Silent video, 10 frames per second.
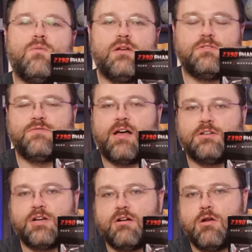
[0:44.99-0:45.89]
Windows
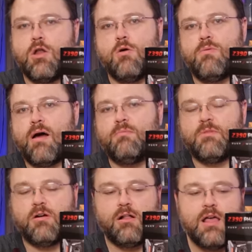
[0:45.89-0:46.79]
file share, no
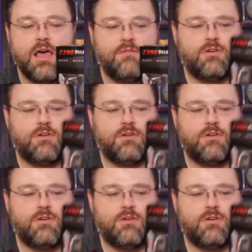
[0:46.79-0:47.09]
problem at all.